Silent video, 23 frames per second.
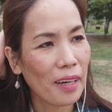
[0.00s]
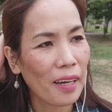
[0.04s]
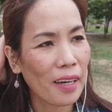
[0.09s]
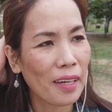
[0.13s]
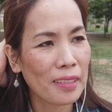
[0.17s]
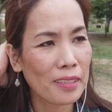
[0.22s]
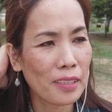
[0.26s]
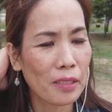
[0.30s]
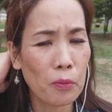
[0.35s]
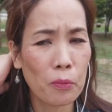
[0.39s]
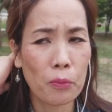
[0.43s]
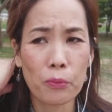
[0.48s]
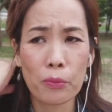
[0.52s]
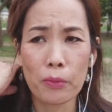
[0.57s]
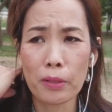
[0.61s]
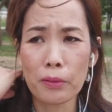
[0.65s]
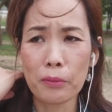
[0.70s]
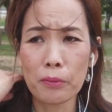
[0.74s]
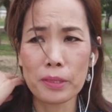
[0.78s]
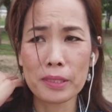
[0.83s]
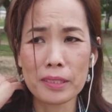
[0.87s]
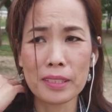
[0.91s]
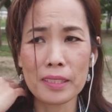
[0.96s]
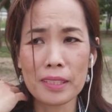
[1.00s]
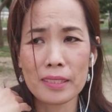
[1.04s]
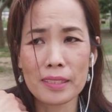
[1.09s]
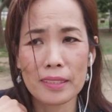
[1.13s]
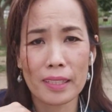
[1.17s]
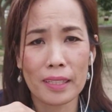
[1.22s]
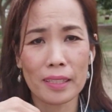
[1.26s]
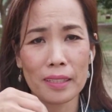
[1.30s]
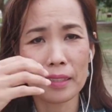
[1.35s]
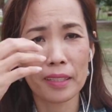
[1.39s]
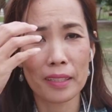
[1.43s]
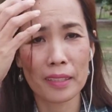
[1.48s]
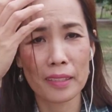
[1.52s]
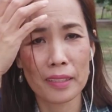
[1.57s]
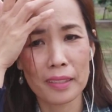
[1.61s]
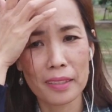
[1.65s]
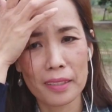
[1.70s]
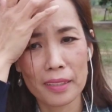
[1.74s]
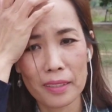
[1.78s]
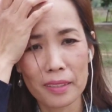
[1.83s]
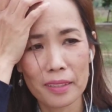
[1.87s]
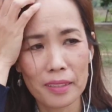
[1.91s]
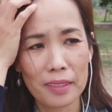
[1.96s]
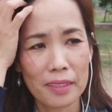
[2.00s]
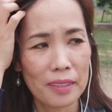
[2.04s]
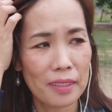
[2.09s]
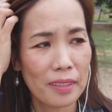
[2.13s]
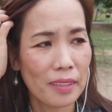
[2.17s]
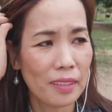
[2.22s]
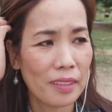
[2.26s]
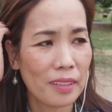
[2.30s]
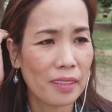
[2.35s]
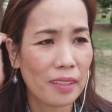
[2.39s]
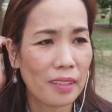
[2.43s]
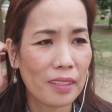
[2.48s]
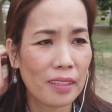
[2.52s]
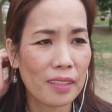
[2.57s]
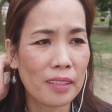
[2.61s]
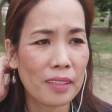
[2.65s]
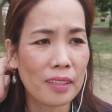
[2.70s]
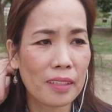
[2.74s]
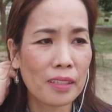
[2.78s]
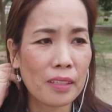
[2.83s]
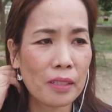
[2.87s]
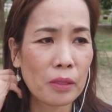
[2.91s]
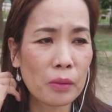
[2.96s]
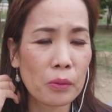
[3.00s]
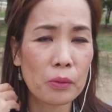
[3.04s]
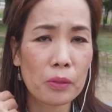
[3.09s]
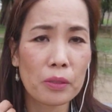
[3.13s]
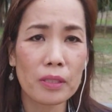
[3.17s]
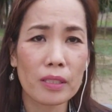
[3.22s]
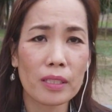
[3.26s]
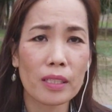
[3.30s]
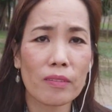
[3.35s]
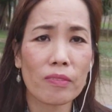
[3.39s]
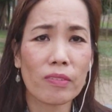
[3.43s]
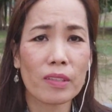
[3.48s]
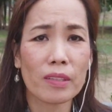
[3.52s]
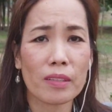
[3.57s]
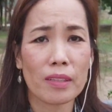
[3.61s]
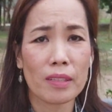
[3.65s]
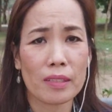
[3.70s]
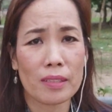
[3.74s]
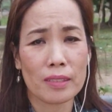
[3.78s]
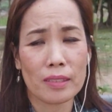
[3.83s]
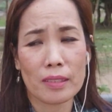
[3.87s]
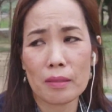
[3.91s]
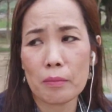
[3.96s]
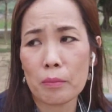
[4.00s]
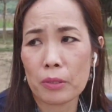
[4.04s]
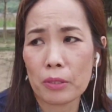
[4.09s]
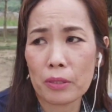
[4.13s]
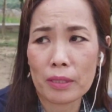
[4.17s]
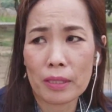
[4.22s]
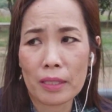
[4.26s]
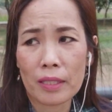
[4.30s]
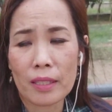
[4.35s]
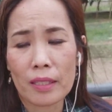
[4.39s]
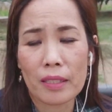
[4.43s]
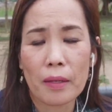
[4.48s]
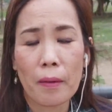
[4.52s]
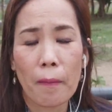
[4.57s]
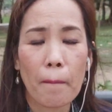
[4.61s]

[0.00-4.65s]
I said, why was he standing in a court giving testimony?